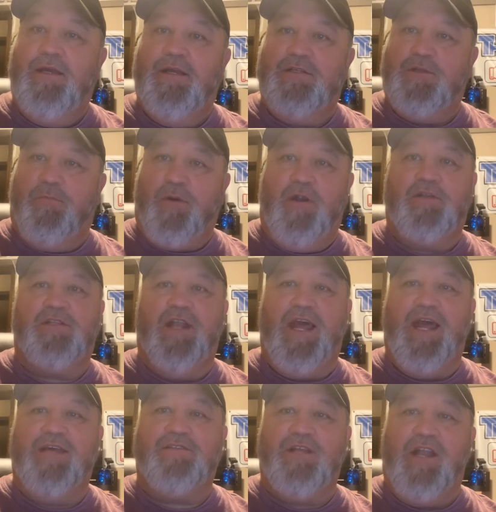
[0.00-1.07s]
is the person that
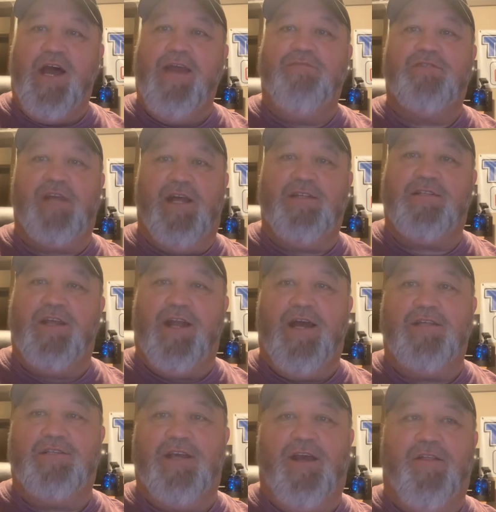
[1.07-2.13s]
has the knife sets that I
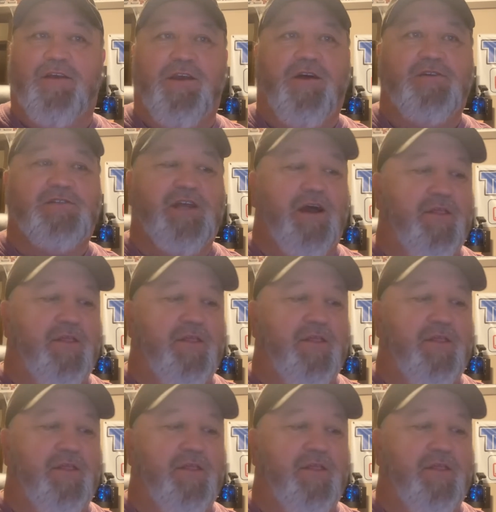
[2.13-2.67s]
sell that y'all see all